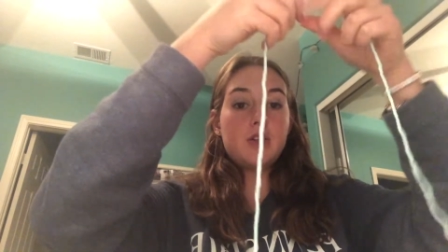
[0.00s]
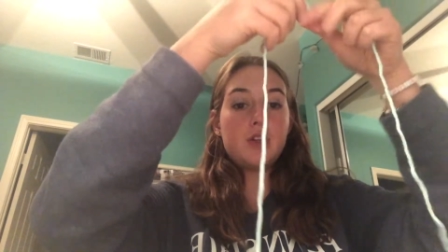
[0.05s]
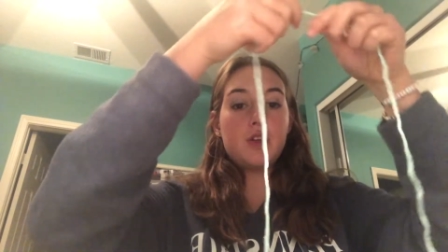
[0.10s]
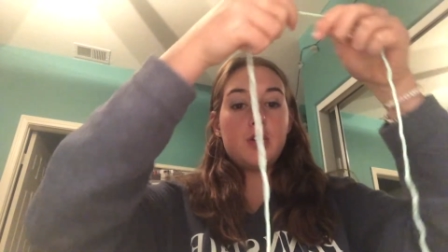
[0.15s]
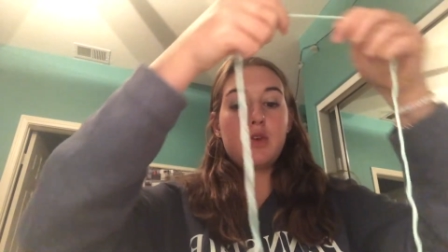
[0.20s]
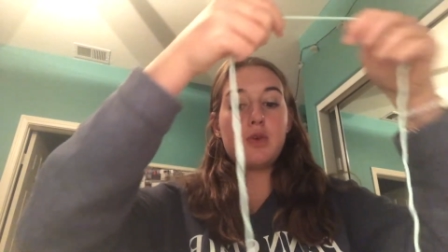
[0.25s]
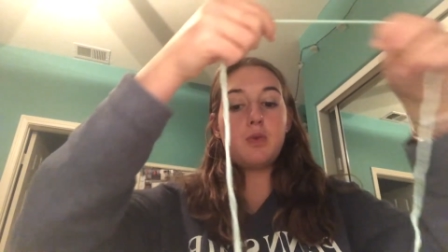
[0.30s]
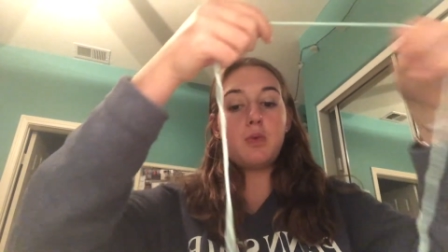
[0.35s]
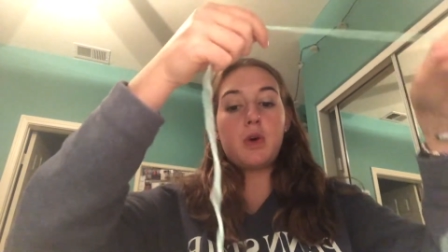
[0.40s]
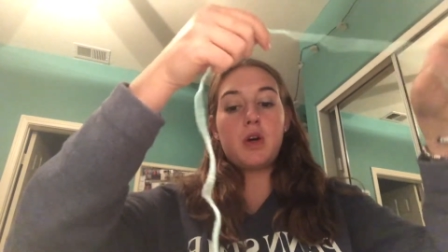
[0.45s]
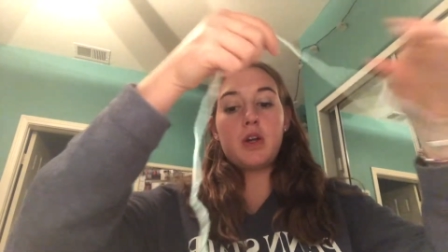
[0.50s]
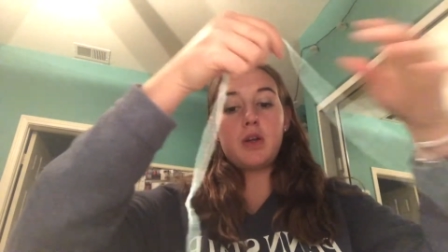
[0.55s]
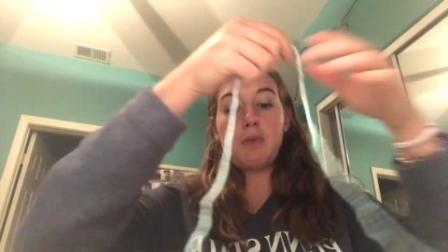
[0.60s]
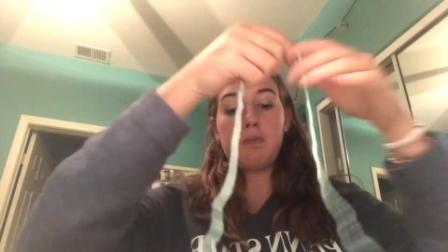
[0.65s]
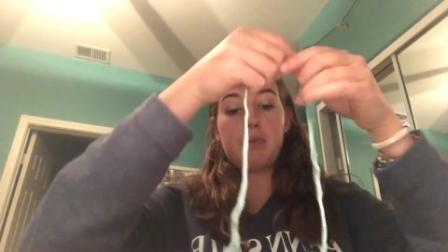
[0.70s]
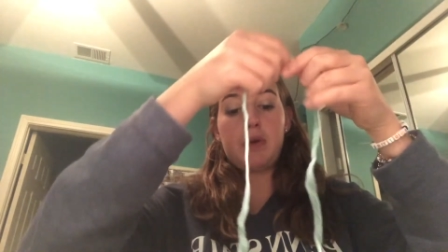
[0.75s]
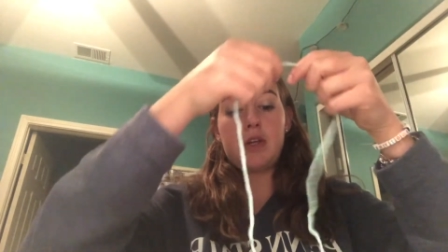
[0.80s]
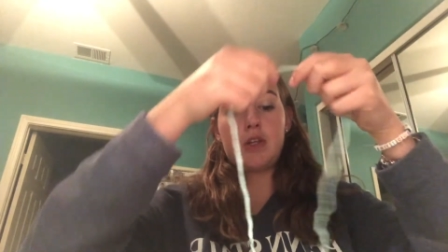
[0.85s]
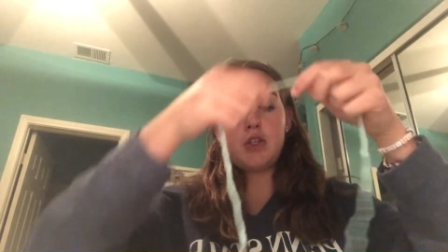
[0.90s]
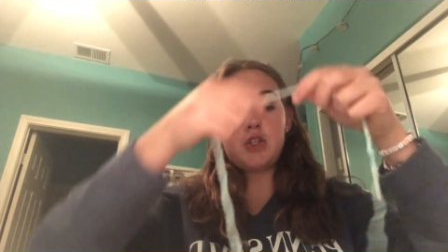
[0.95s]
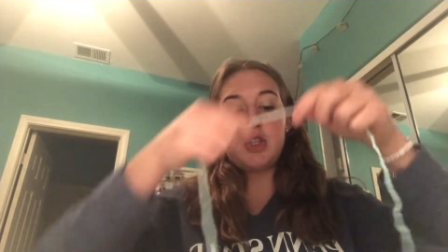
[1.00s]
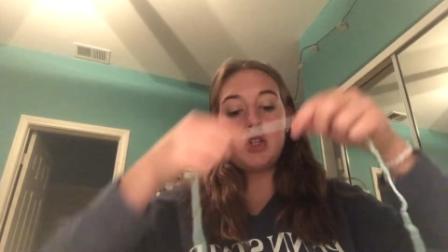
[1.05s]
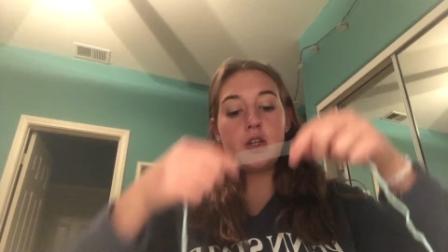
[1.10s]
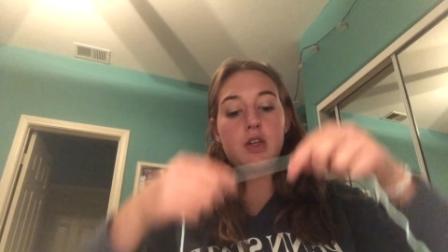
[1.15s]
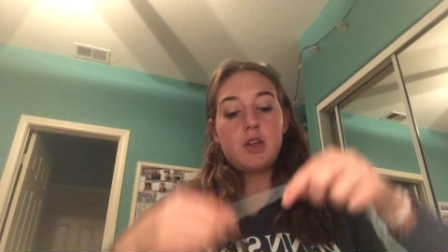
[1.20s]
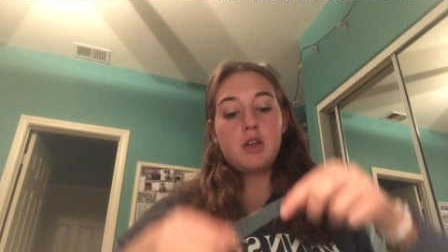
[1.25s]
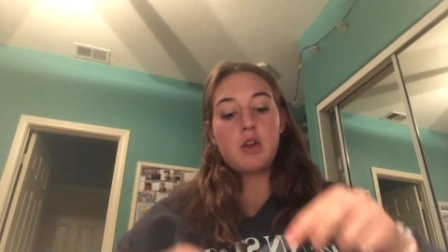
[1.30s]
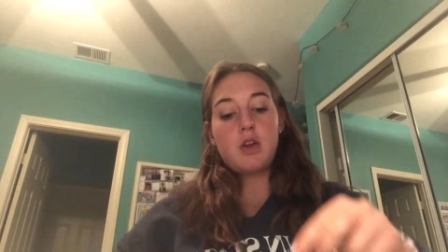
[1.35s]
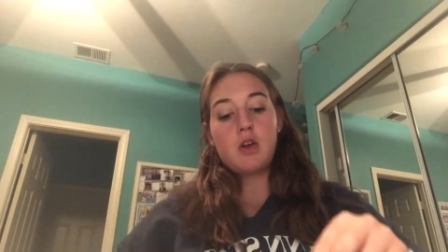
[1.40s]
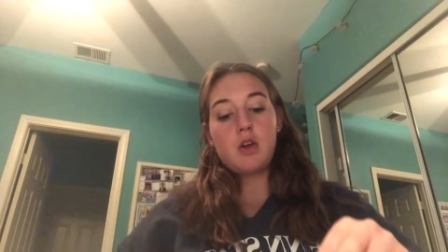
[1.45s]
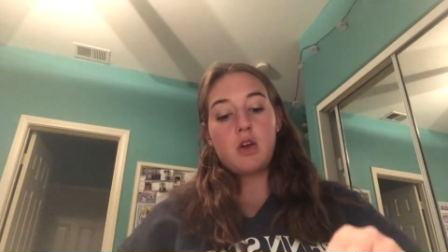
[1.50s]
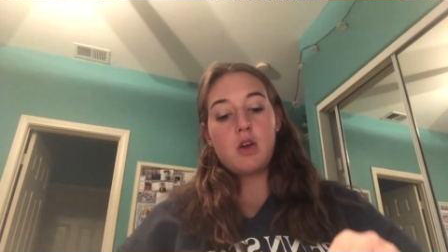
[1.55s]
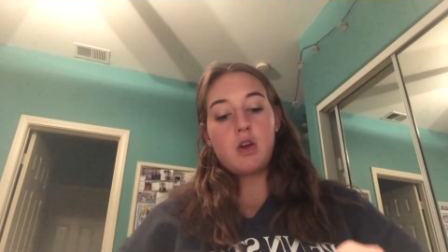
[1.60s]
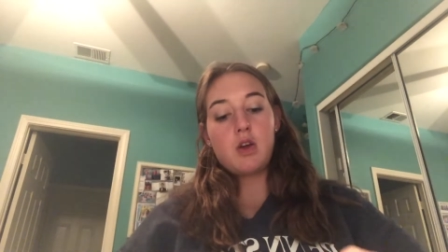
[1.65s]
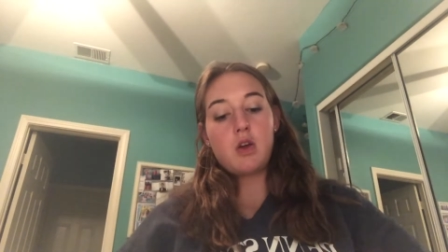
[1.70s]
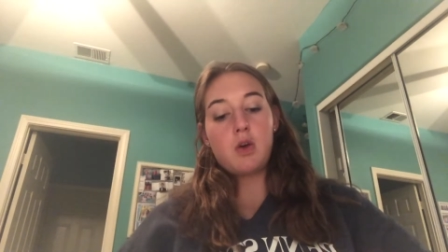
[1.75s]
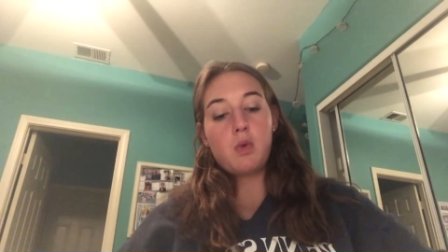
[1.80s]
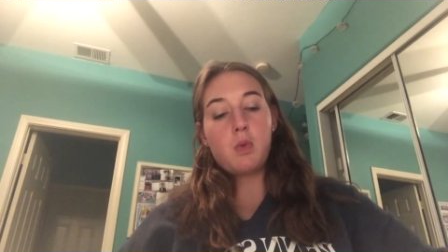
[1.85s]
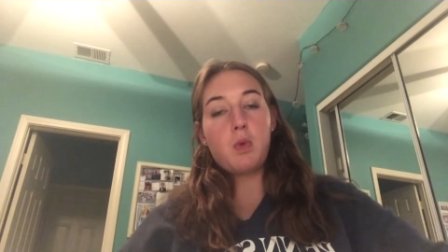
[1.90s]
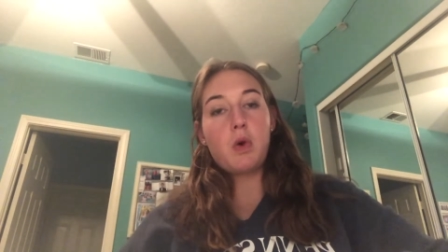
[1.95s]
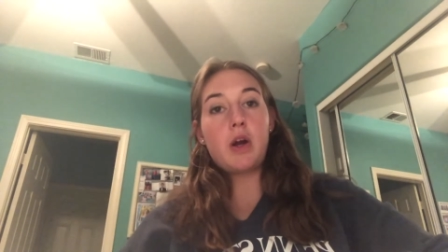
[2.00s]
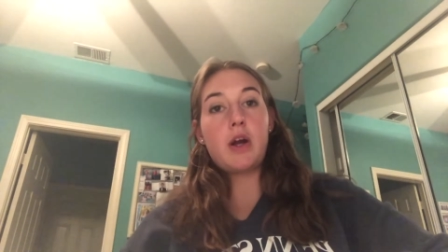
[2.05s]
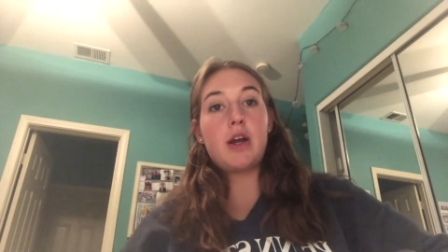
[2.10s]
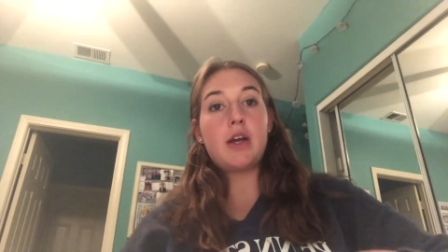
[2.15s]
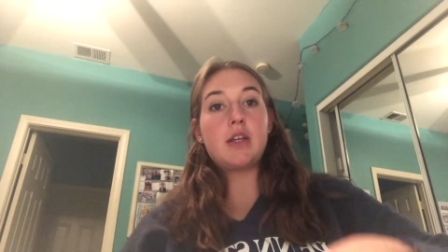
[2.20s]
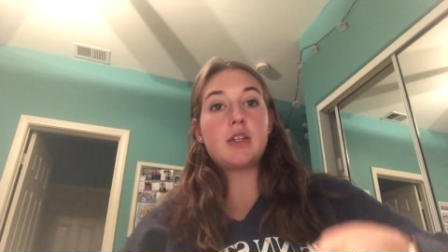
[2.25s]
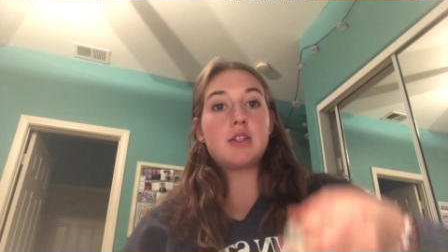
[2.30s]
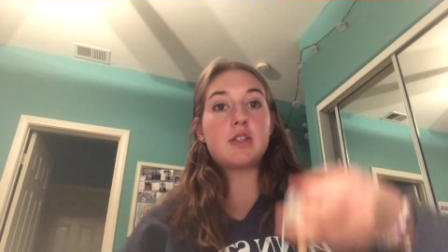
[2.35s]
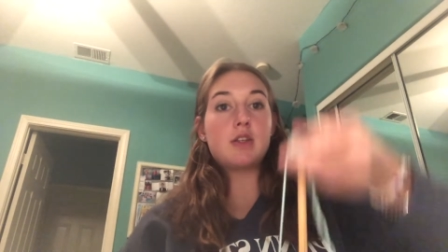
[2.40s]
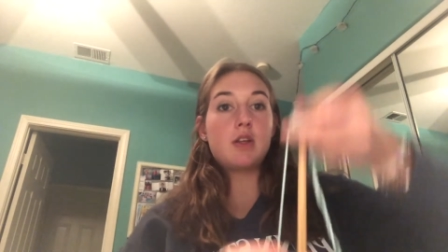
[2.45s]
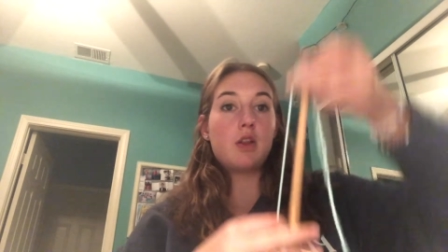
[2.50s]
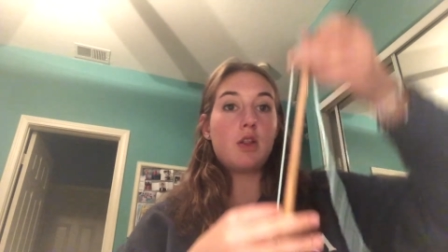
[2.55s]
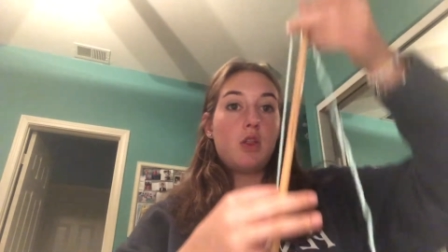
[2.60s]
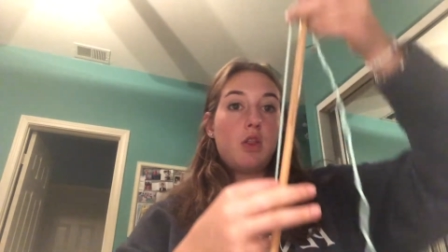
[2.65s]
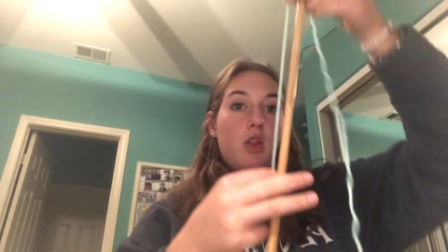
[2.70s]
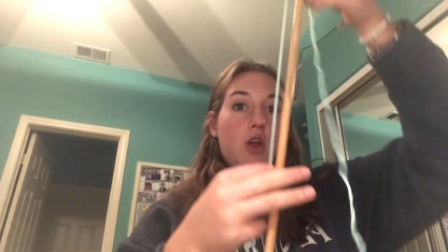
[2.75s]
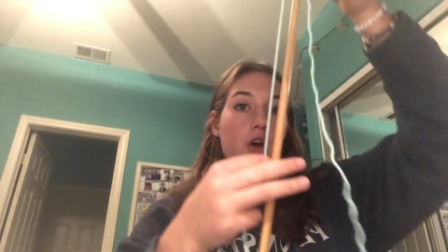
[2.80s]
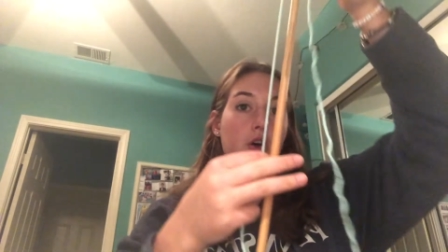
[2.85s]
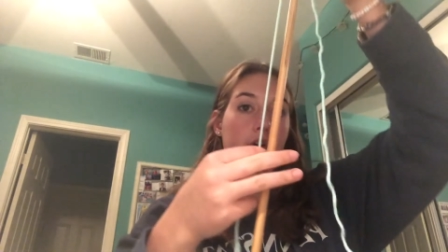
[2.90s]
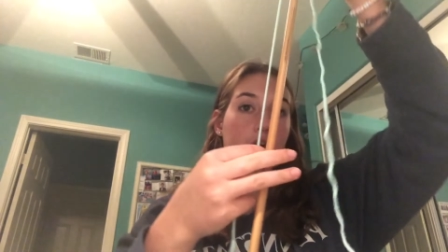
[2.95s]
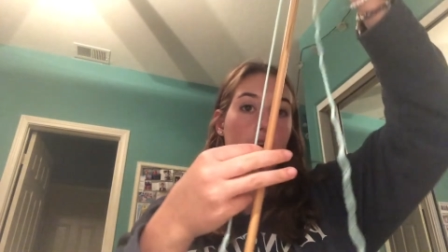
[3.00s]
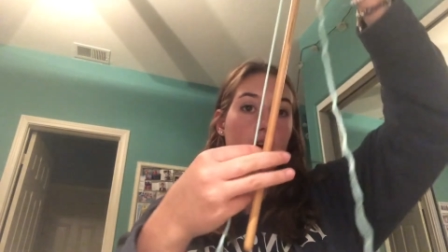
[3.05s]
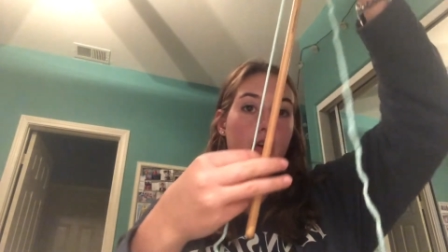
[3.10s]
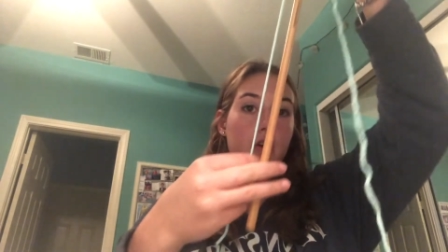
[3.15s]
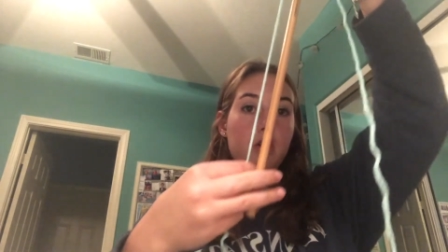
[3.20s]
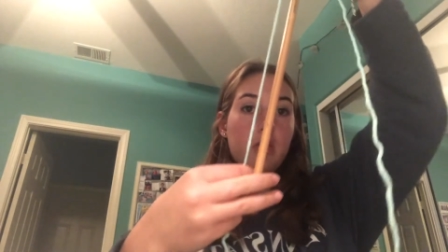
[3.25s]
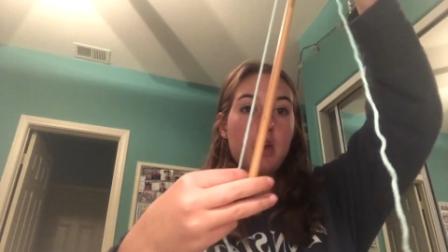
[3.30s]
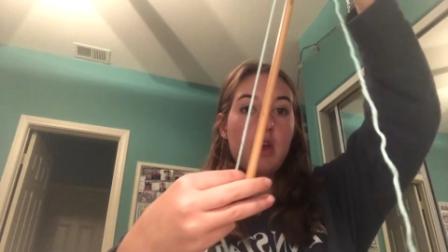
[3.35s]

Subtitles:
you want to pinch it where it's longer